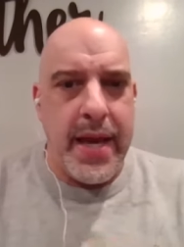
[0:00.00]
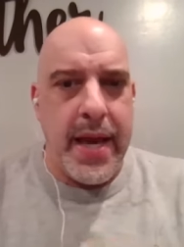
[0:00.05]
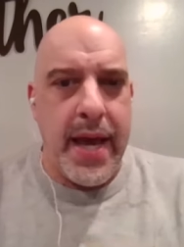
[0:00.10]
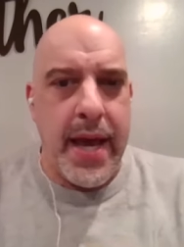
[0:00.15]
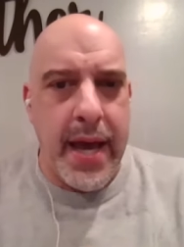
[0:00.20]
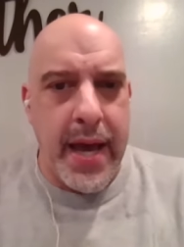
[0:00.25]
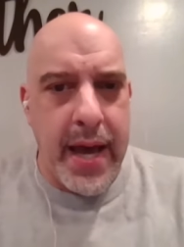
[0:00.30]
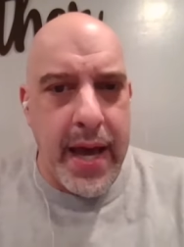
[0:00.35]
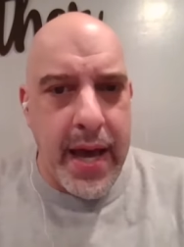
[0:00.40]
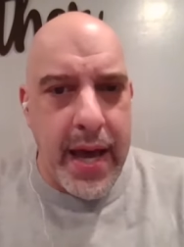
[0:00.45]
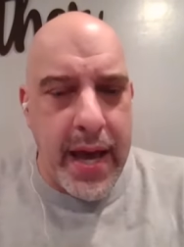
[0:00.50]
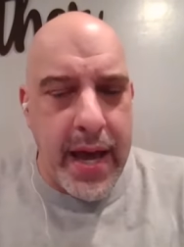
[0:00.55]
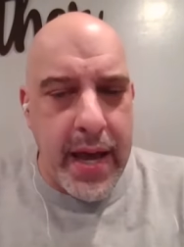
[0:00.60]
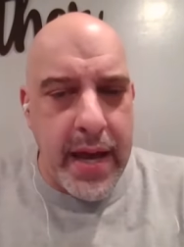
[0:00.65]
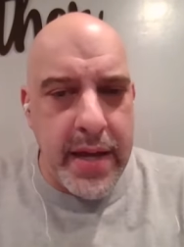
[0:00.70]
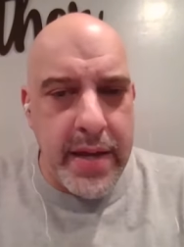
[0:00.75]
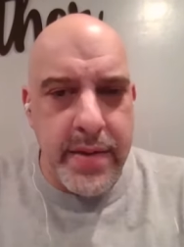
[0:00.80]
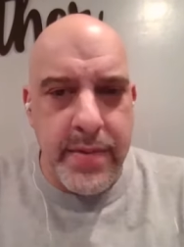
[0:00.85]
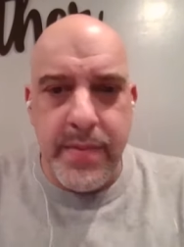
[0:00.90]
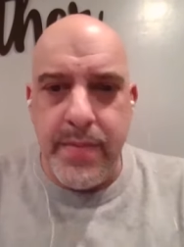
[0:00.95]
Uh,
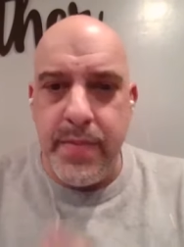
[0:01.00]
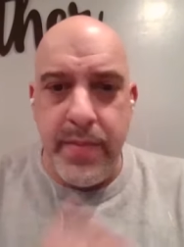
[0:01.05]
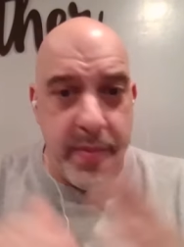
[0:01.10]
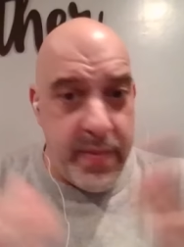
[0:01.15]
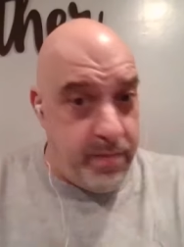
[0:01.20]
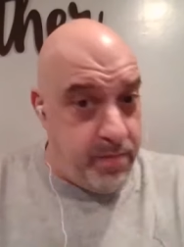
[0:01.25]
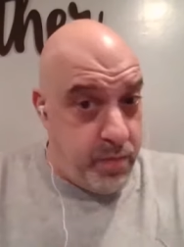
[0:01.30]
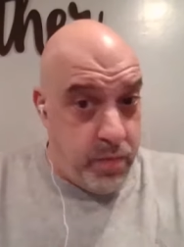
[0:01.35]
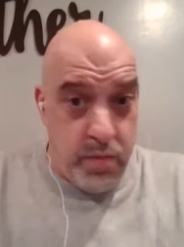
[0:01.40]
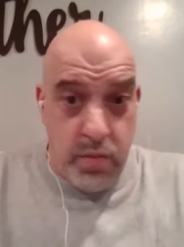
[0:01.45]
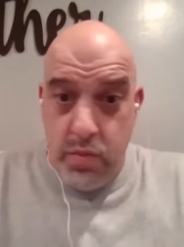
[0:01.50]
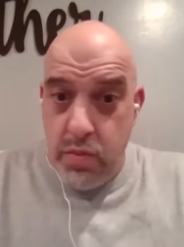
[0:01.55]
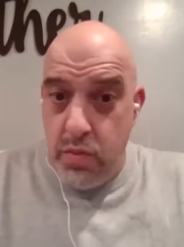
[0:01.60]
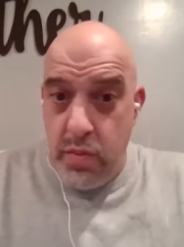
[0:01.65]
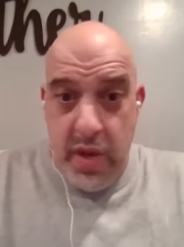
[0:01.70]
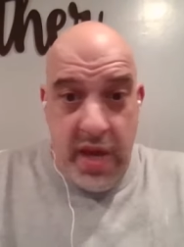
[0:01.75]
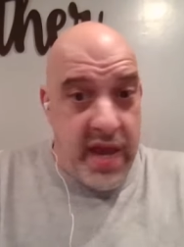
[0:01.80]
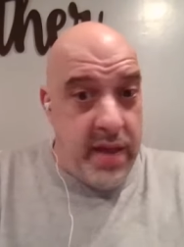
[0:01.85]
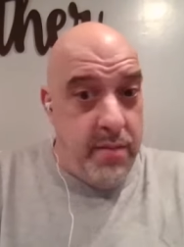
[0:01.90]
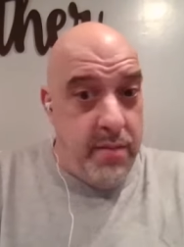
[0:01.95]

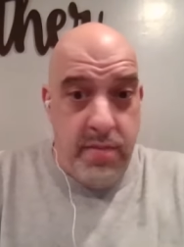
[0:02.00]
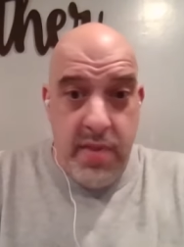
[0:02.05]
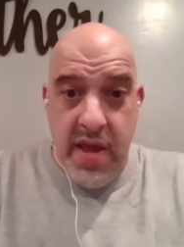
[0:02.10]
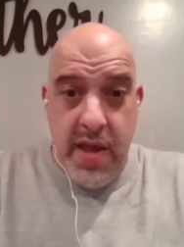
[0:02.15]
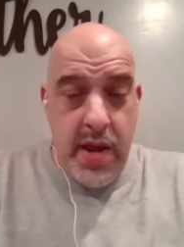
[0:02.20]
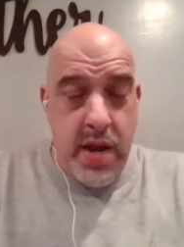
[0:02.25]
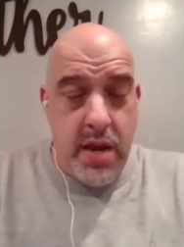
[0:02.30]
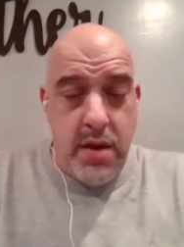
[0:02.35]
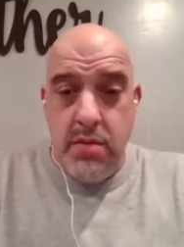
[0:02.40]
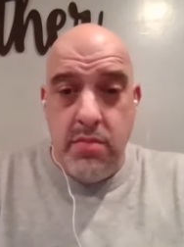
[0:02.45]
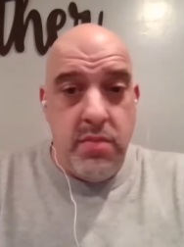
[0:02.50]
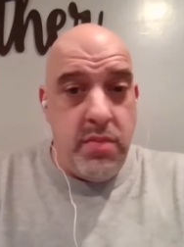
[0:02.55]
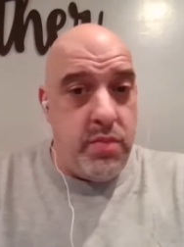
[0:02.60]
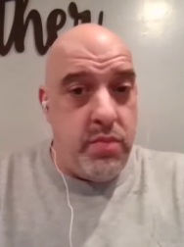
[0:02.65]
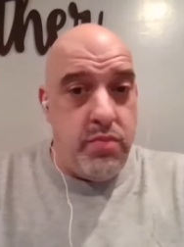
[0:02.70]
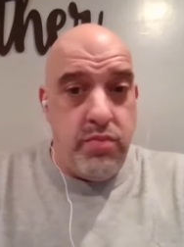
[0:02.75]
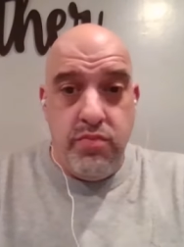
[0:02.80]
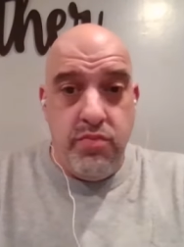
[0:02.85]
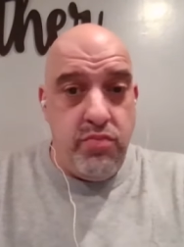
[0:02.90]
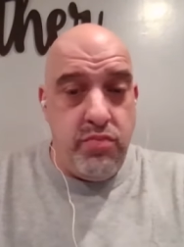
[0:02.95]
in in
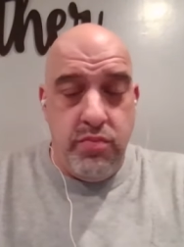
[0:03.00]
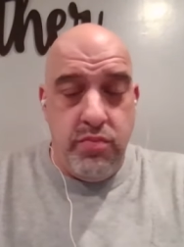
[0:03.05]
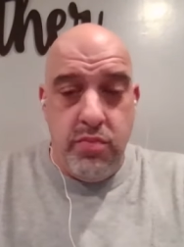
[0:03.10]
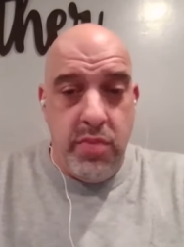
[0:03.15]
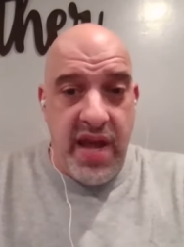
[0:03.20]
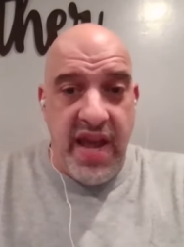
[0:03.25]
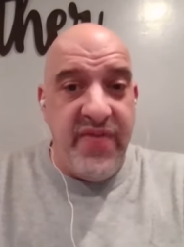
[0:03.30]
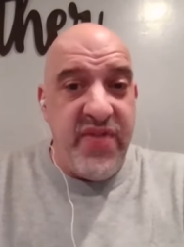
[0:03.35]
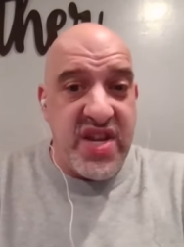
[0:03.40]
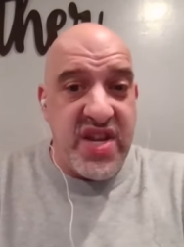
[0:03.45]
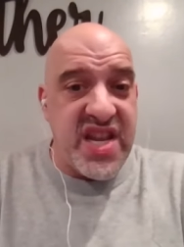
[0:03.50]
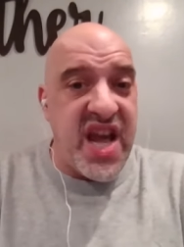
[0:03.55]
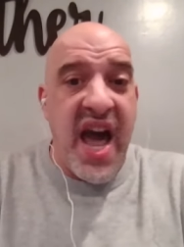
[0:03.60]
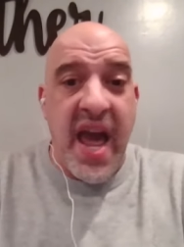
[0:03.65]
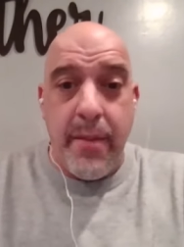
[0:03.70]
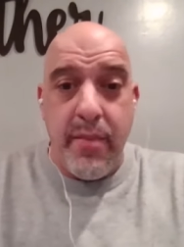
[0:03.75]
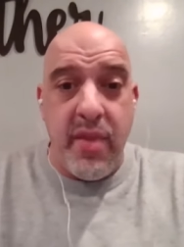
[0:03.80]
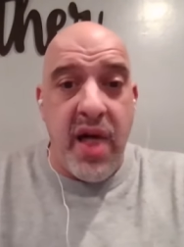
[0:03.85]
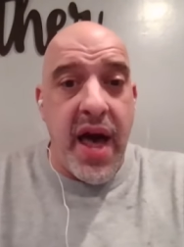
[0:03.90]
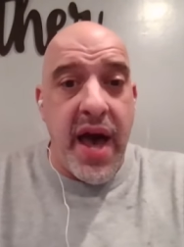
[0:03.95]
in the
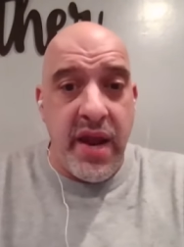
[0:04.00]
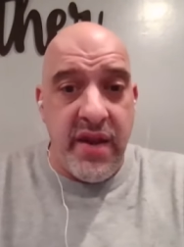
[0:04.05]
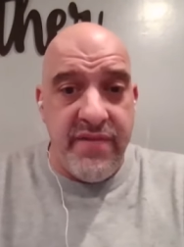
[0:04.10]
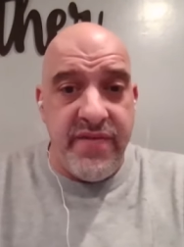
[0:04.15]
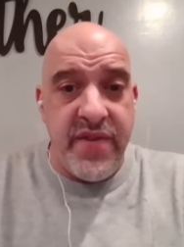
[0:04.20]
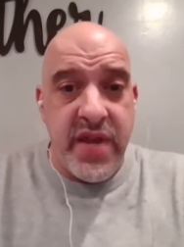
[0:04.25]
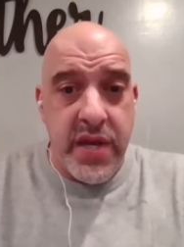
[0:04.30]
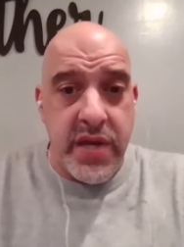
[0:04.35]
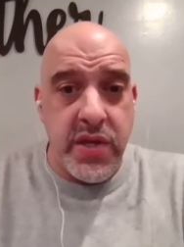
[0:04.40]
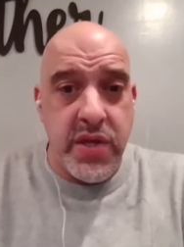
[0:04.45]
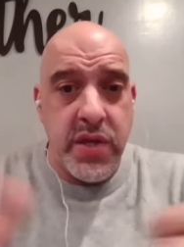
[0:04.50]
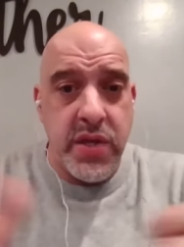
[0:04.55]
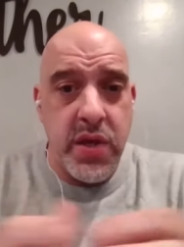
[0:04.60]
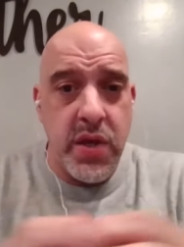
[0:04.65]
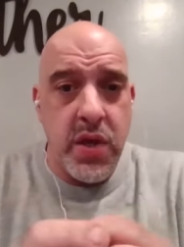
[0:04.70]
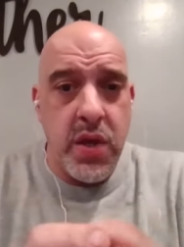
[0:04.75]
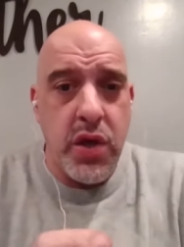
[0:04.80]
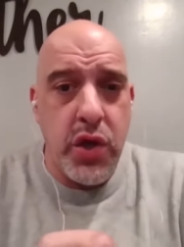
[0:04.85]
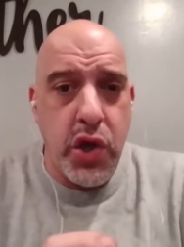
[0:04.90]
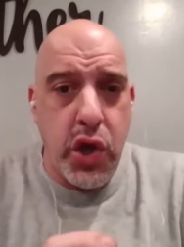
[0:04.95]
timeline of this
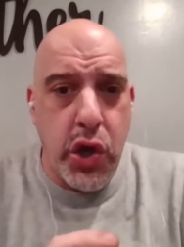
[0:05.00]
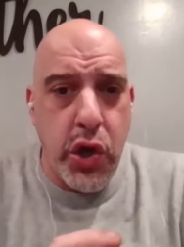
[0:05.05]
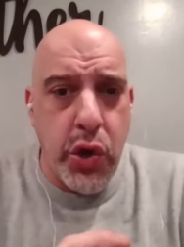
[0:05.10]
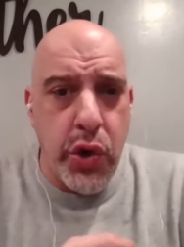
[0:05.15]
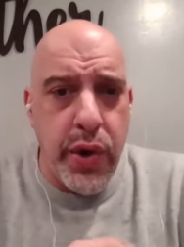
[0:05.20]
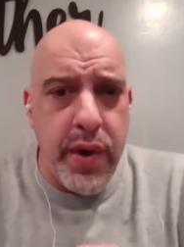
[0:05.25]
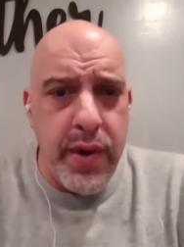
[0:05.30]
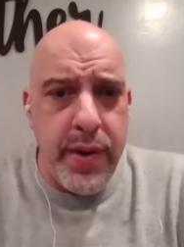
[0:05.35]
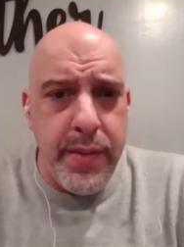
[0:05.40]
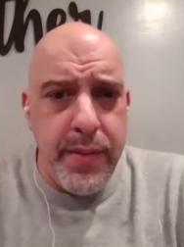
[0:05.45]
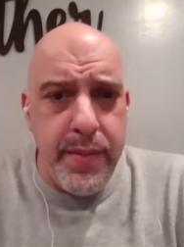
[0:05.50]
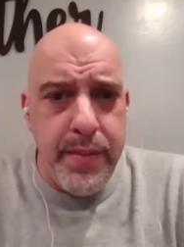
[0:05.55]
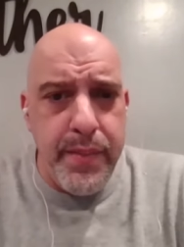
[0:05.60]
current